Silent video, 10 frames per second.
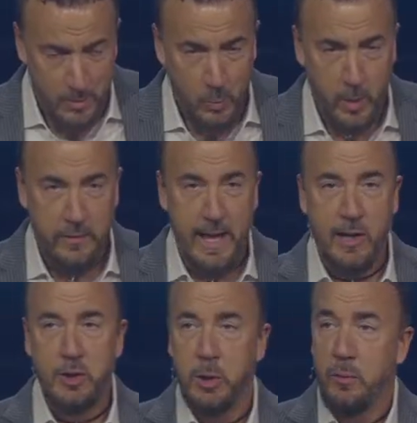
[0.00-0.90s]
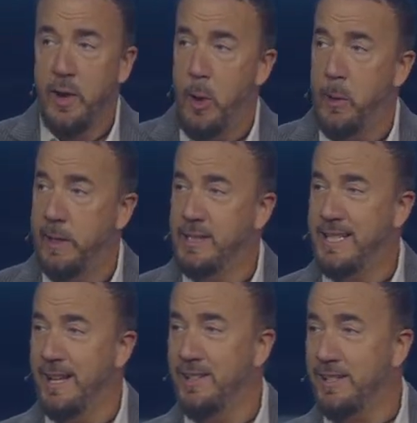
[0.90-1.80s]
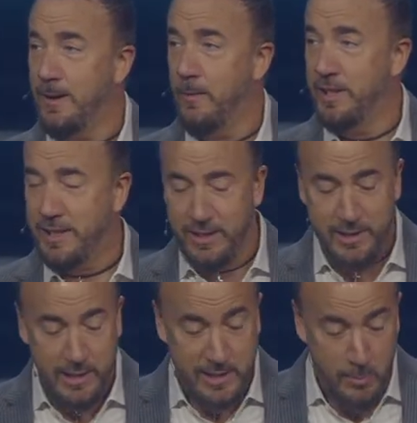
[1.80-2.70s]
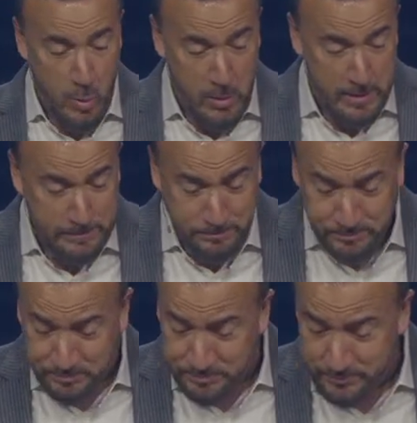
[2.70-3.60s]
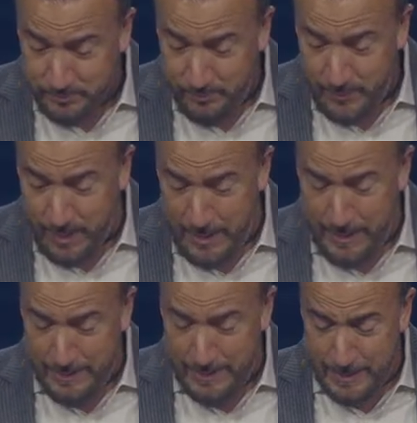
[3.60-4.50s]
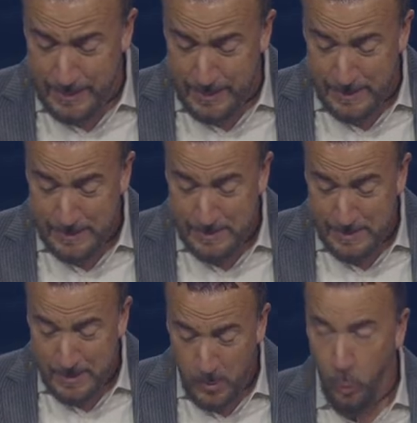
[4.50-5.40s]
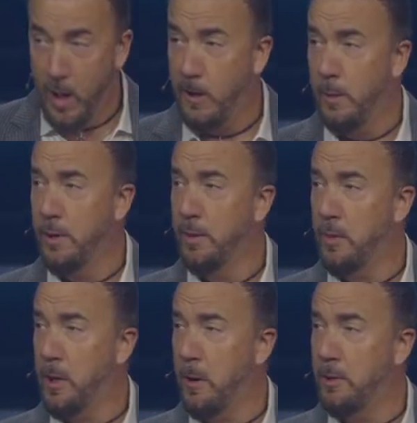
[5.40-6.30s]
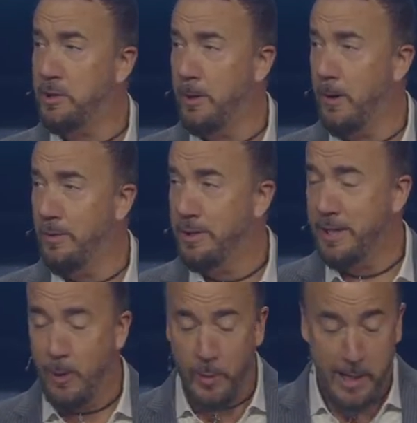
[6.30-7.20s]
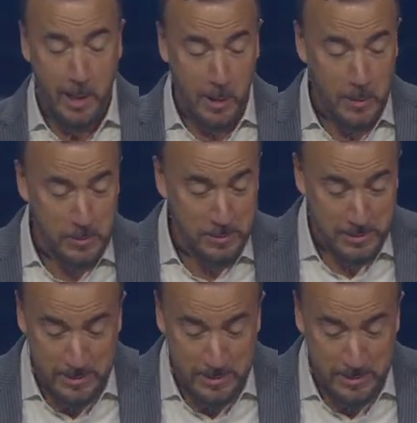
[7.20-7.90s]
We've had two very intense services this morning. And welcome to the third service. Here we go.